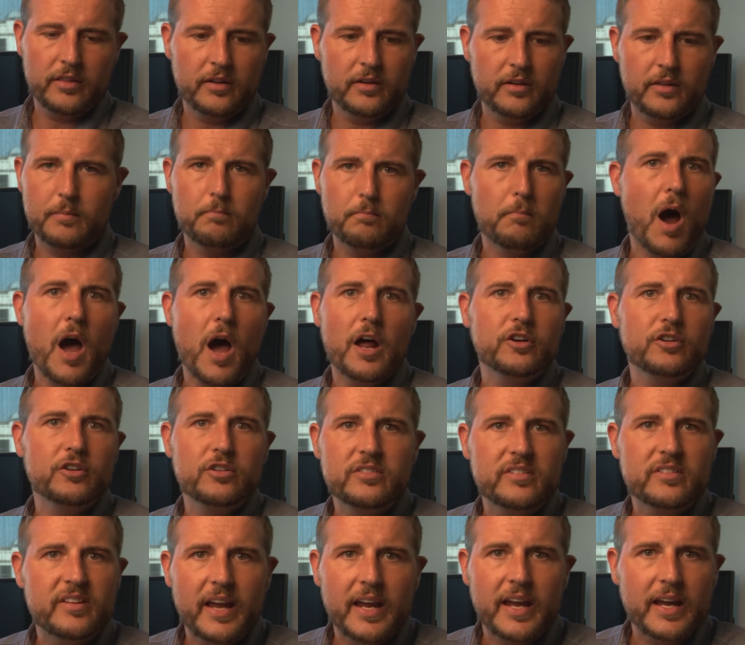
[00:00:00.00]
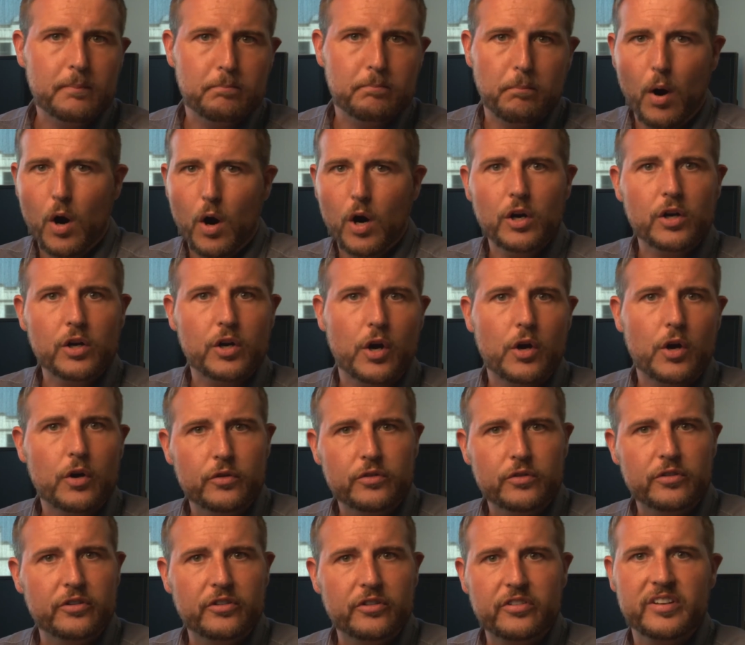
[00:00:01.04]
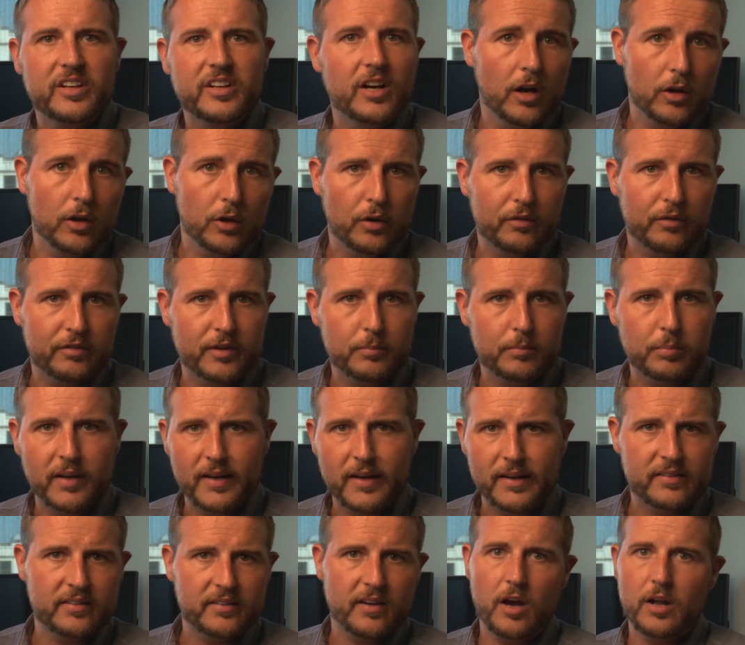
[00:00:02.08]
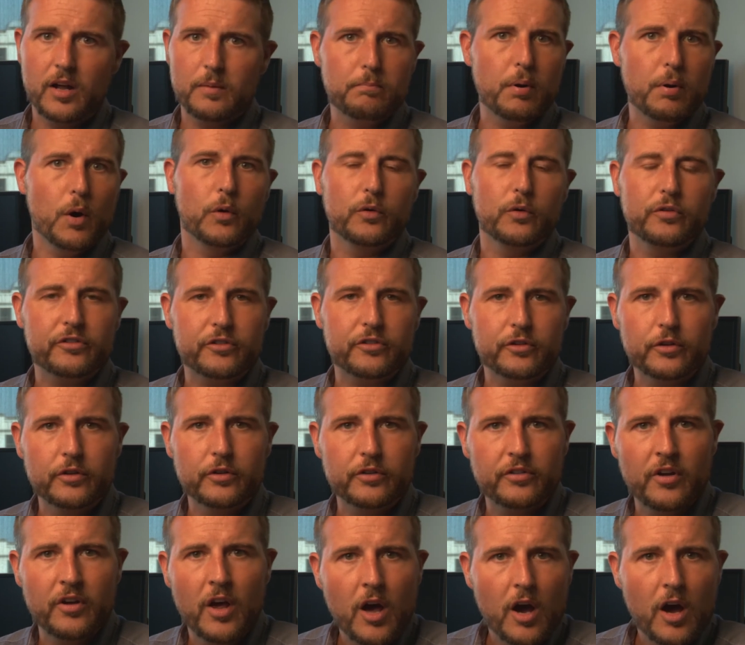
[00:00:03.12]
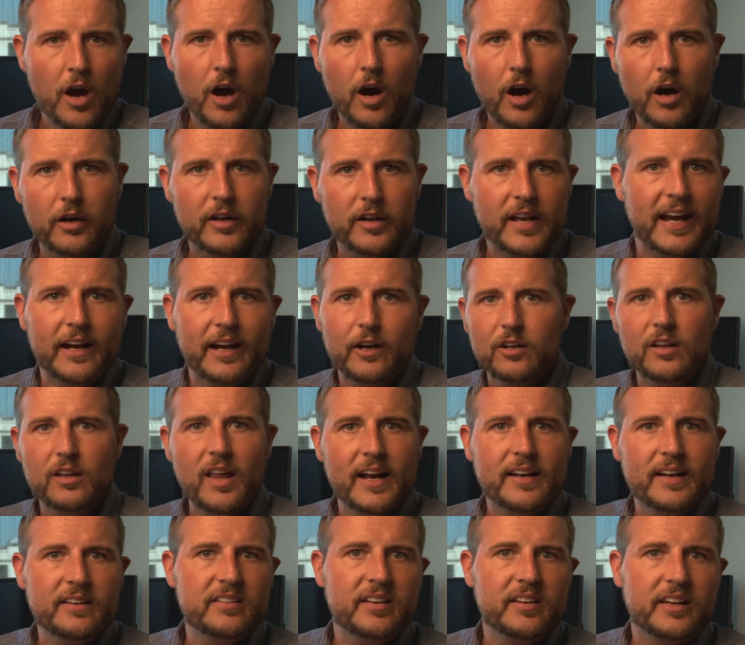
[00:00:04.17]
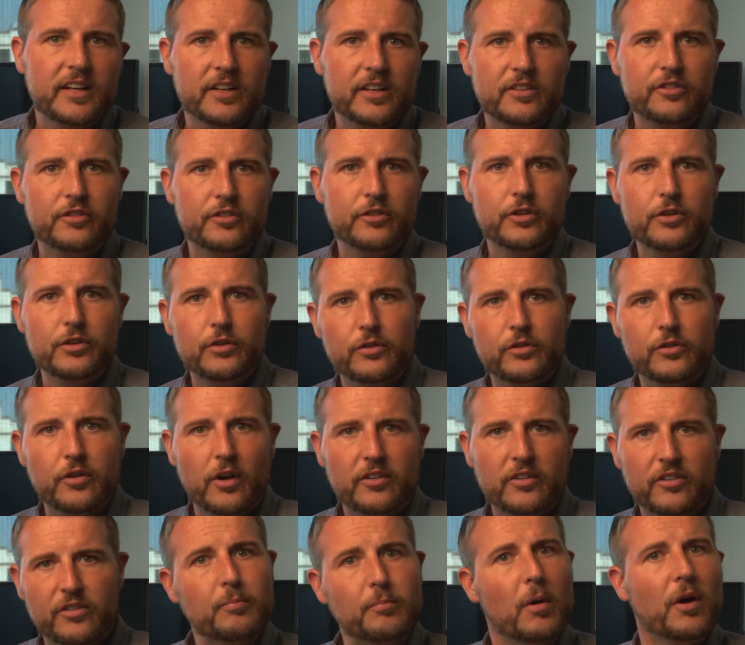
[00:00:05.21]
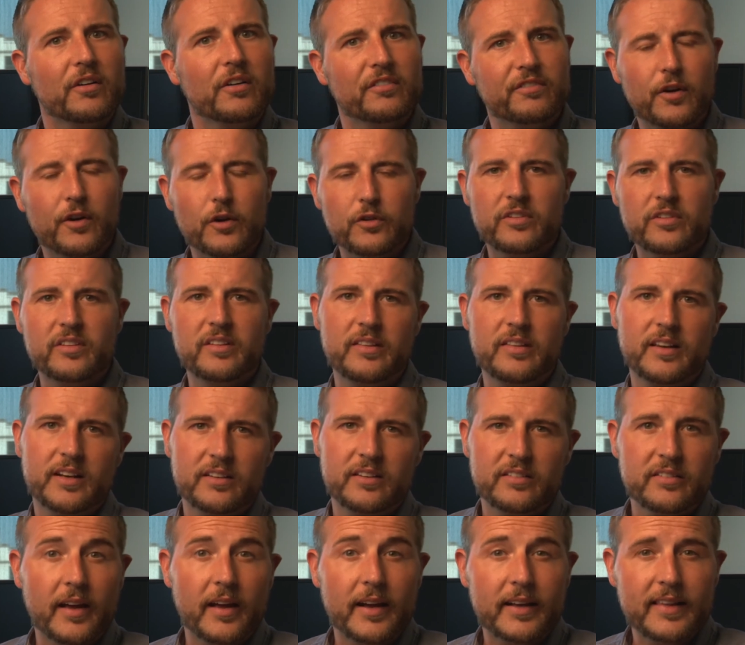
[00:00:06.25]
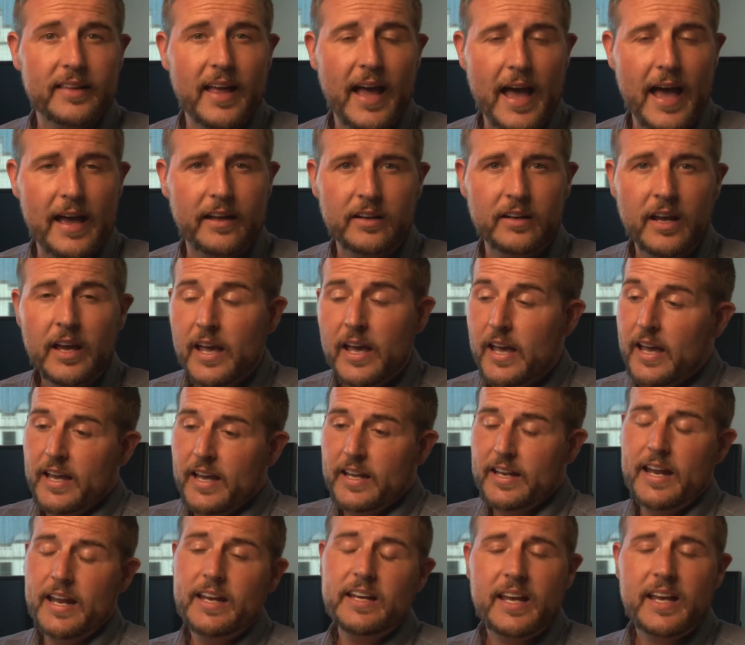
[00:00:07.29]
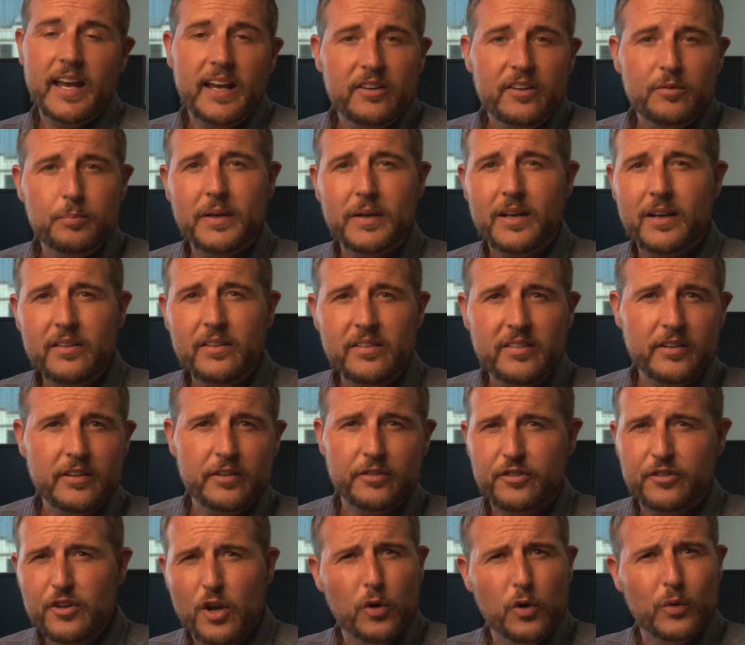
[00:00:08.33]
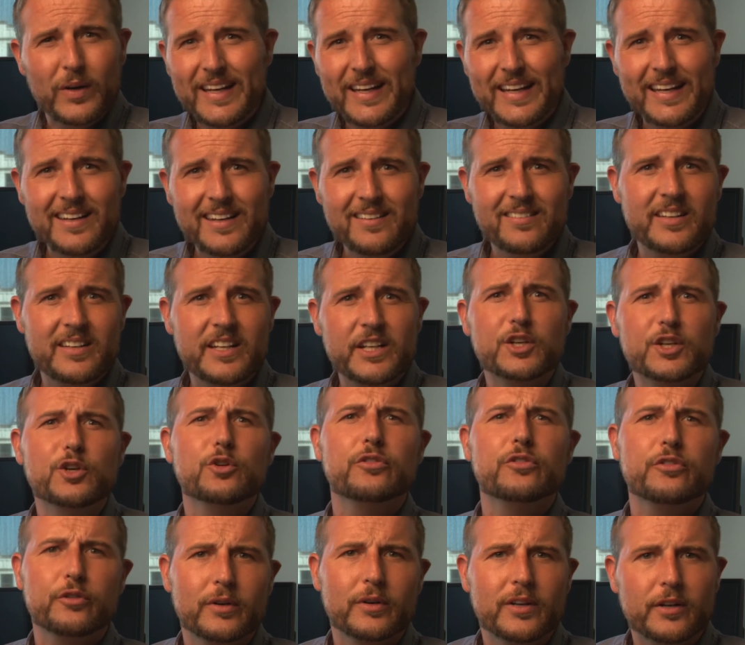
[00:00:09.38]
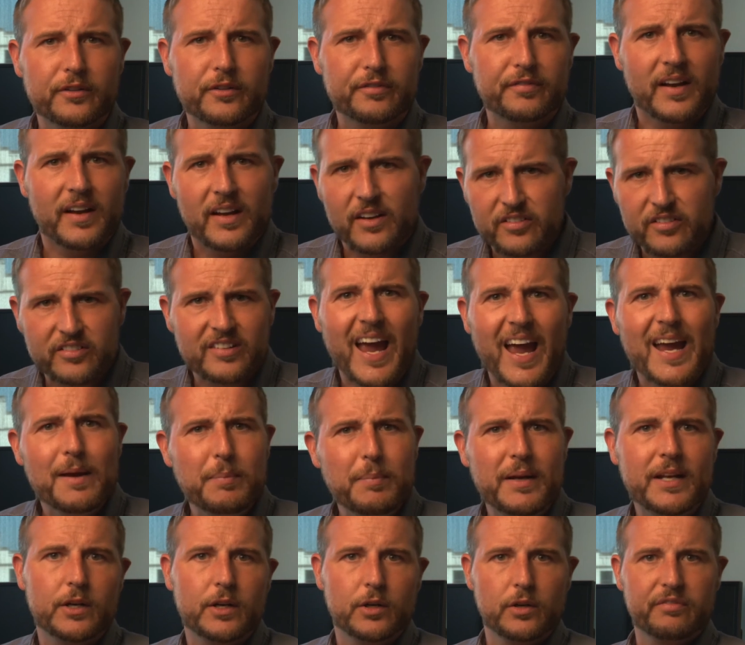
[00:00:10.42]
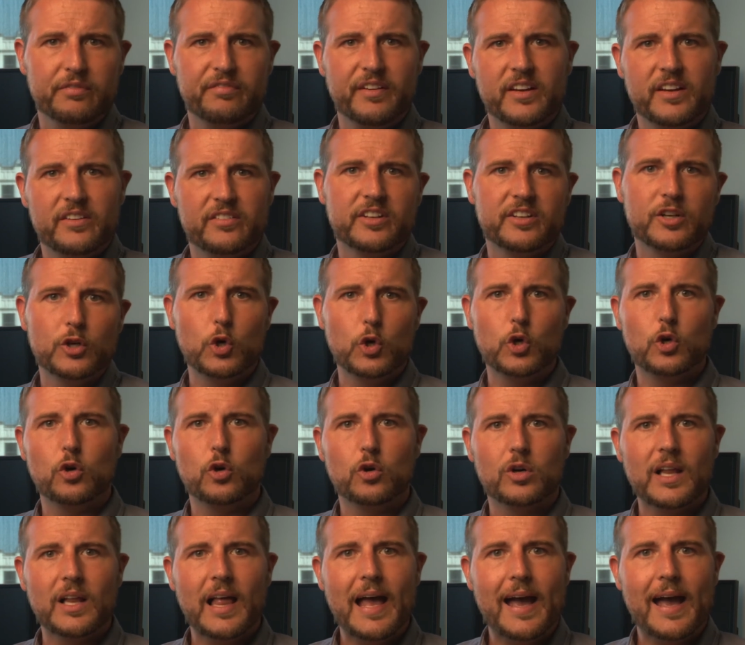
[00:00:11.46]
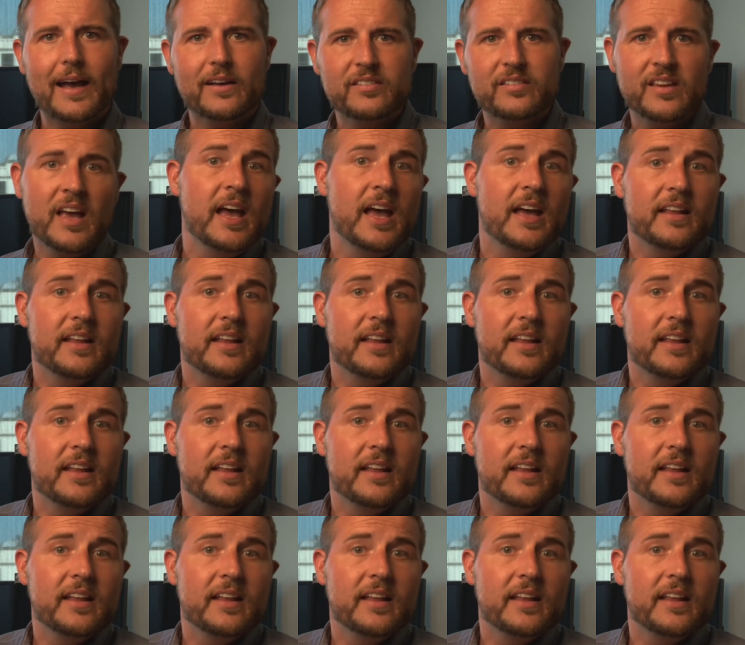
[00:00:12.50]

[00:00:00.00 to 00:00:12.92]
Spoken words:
the modern day barcodes you see all over the place on posters, on airline tickets you use on smartphones and things like that. In any case, because there's no easy user interface, typing interface in Google Glass,